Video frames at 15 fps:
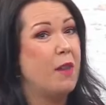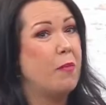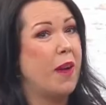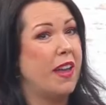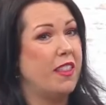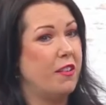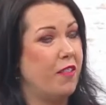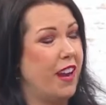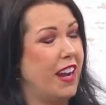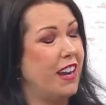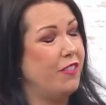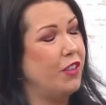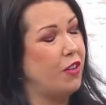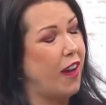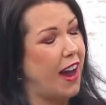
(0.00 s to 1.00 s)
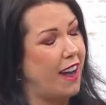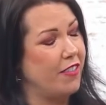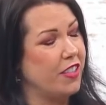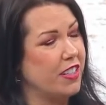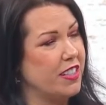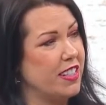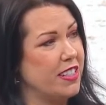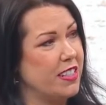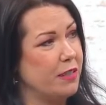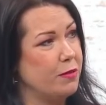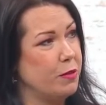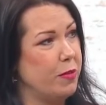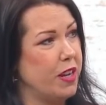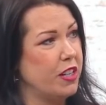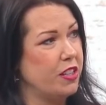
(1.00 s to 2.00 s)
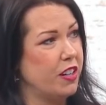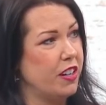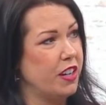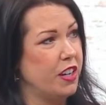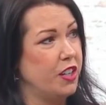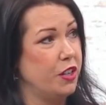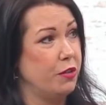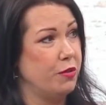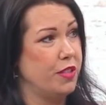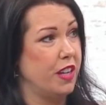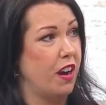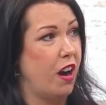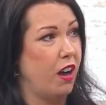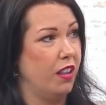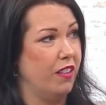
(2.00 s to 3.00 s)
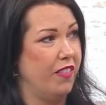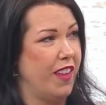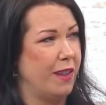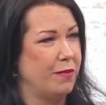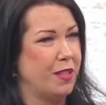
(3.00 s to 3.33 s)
By the way, if you have good systems, make sure you're using all of them.